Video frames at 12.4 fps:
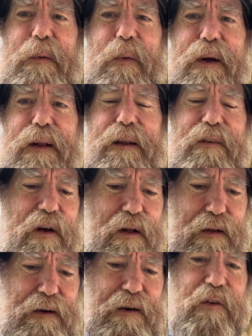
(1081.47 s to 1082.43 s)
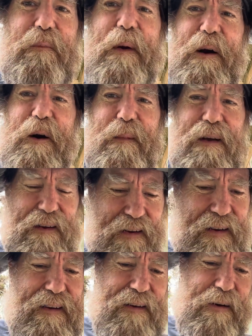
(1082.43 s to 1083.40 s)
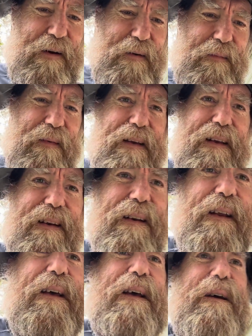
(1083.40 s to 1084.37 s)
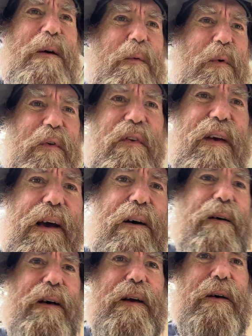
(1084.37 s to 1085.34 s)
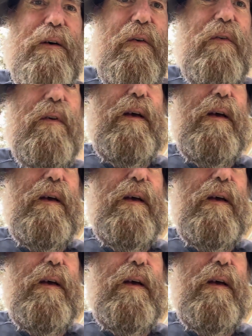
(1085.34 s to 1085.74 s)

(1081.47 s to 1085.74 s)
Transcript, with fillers: well, it's all an experiment uh, and we'll see how it goes.